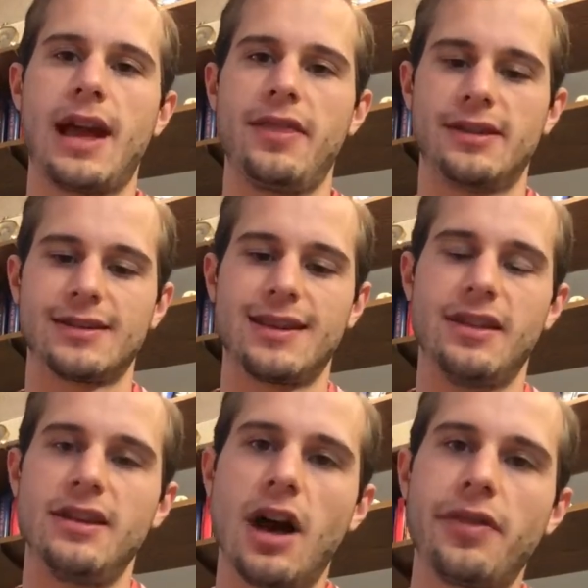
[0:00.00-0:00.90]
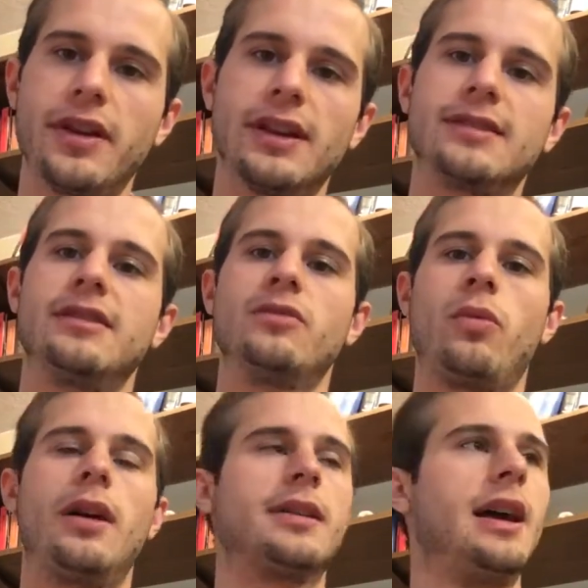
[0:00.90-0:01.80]
And this, the nothingness is
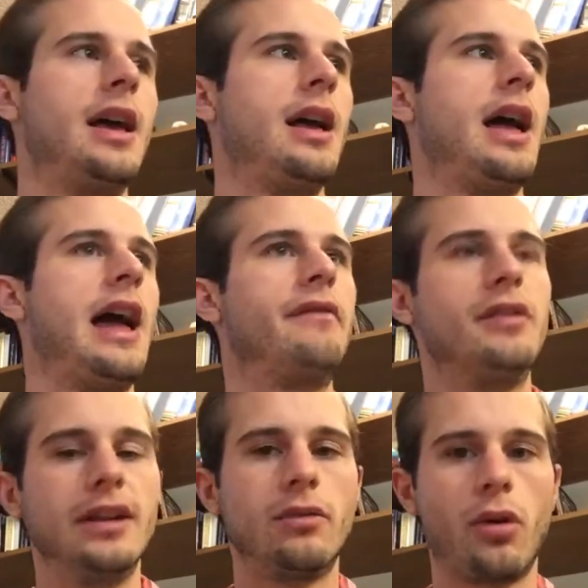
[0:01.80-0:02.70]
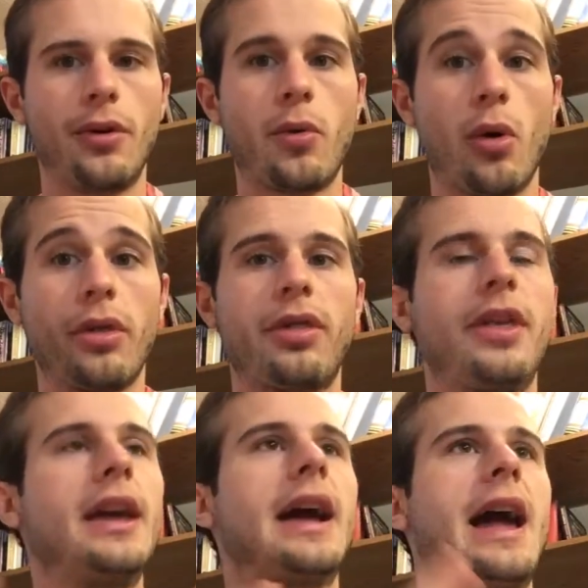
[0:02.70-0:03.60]
what every quote unquote
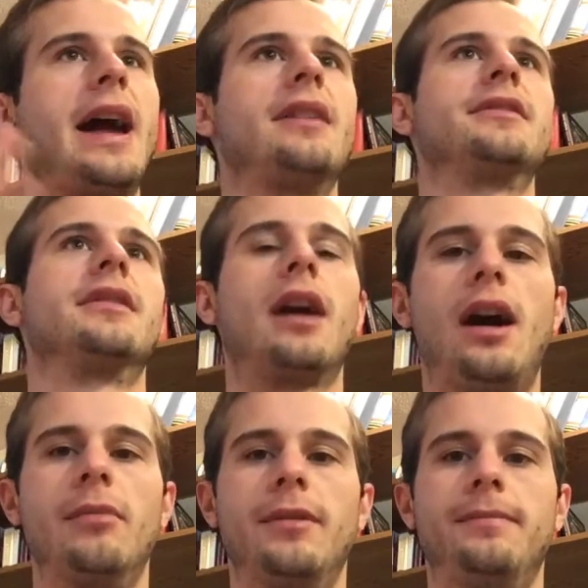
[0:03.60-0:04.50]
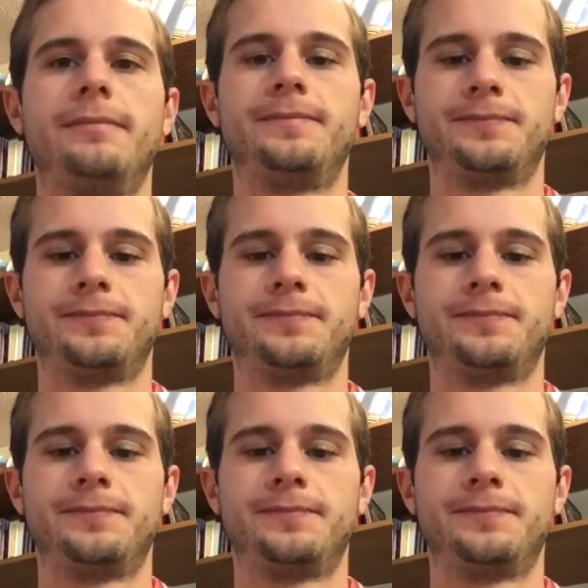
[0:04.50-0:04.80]
thing has in common.